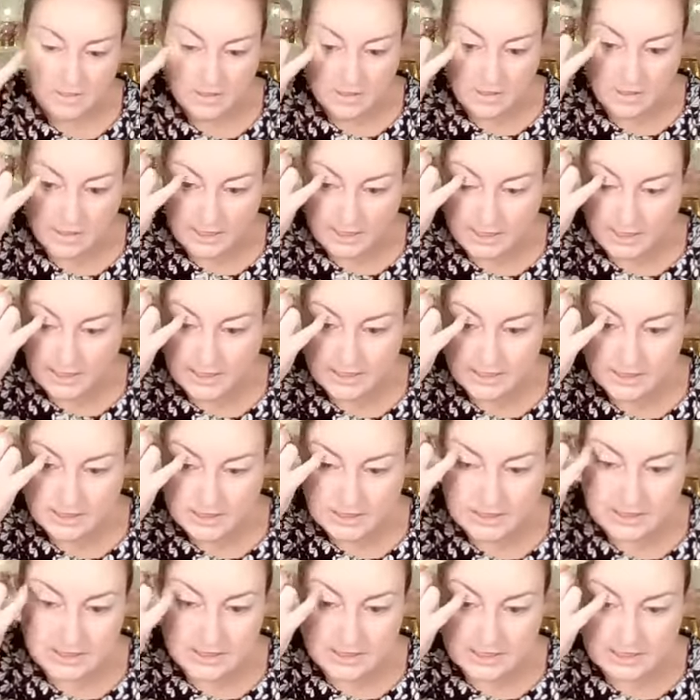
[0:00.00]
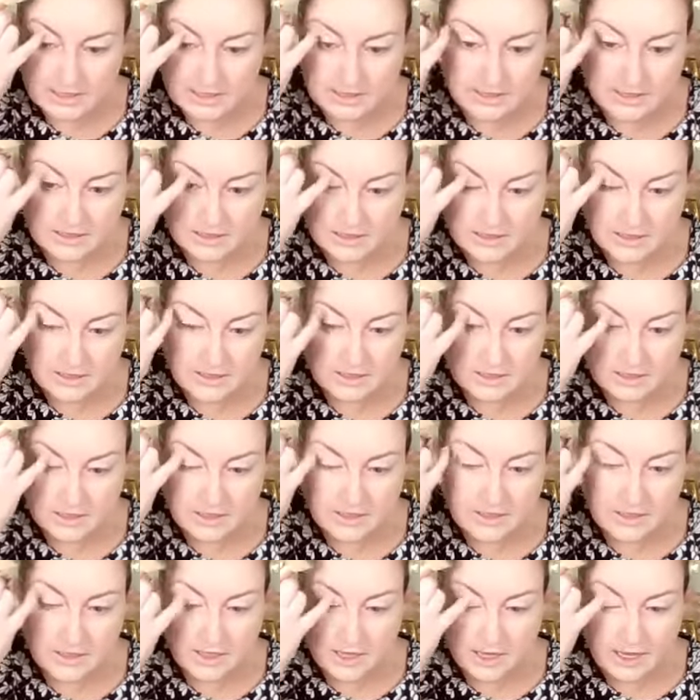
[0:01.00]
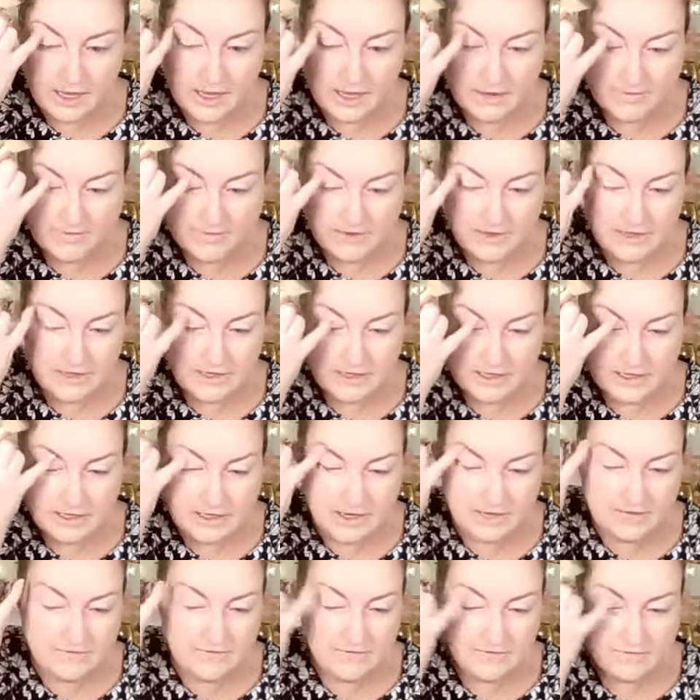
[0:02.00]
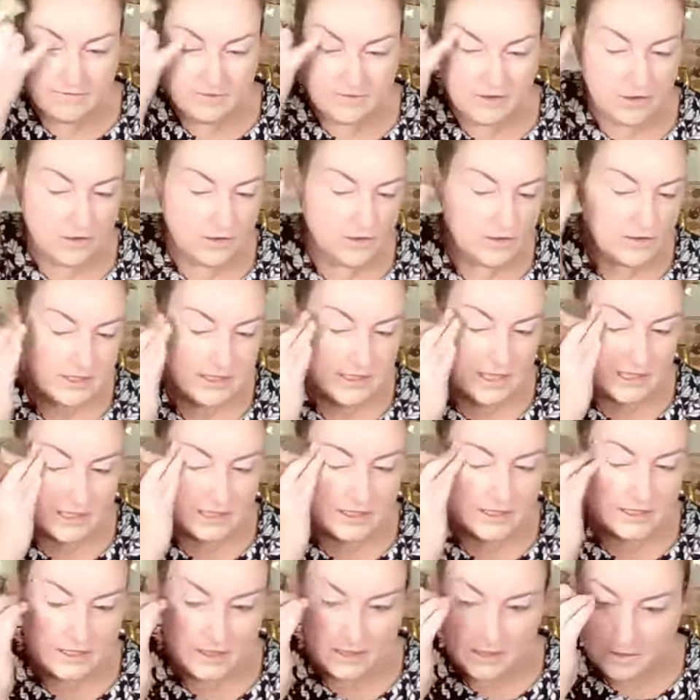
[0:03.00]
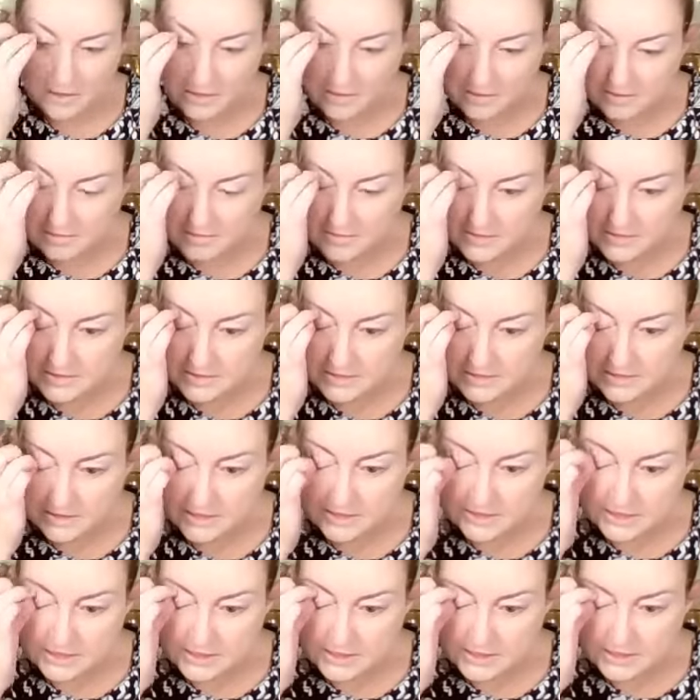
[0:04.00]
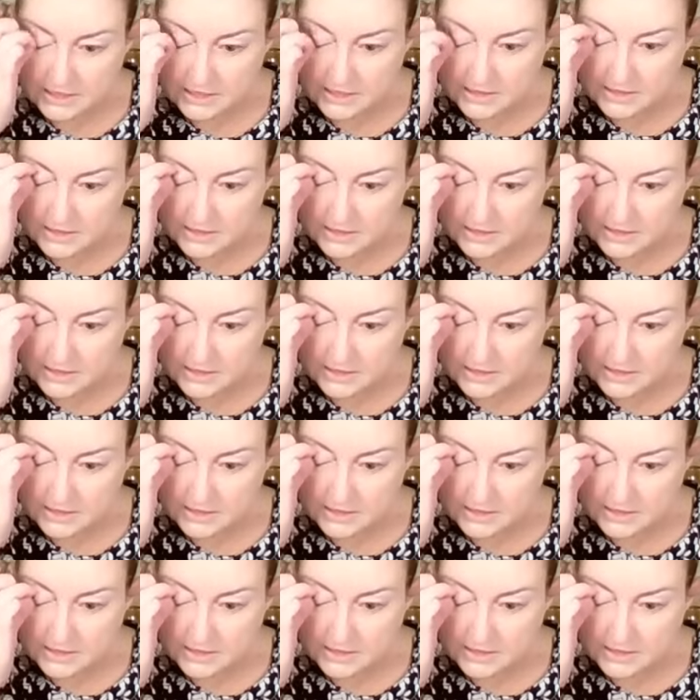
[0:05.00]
I actually have enough content. I really don't like that chunk.